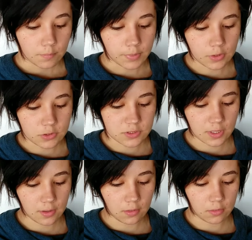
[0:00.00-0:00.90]
because
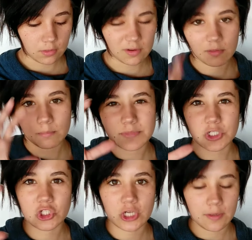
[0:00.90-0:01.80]
they are a little
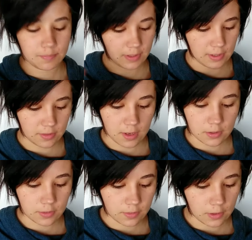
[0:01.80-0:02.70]
misshaped and
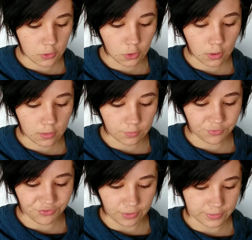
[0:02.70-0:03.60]
they look a little
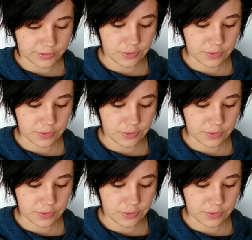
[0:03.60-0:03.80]
funny.